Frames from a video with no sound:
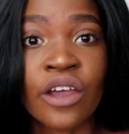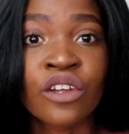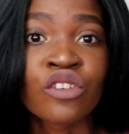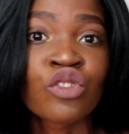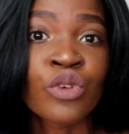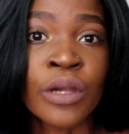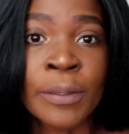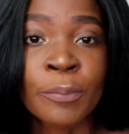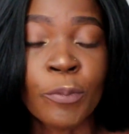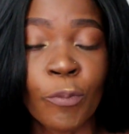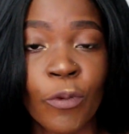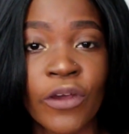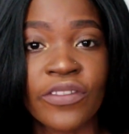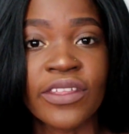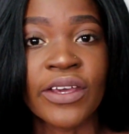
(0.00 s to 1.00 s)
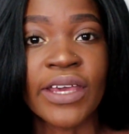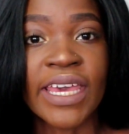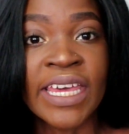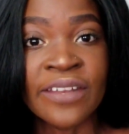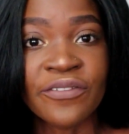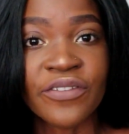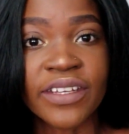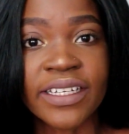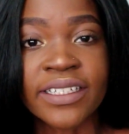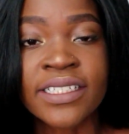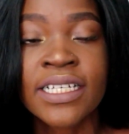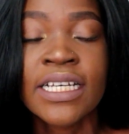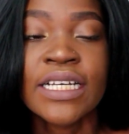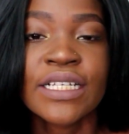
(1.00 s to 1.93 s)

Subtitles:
a trip with your infant.